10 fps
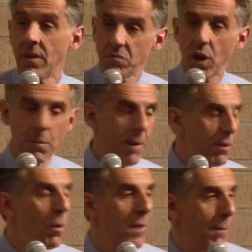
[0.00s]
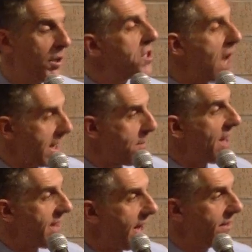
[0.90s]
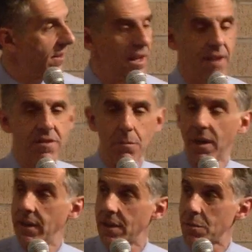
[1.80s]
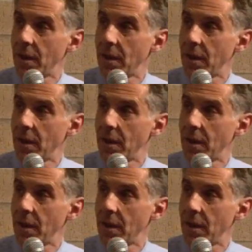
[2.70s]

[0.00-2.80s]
you know, maybe we'll be able to talk about that, or you'll have some ideas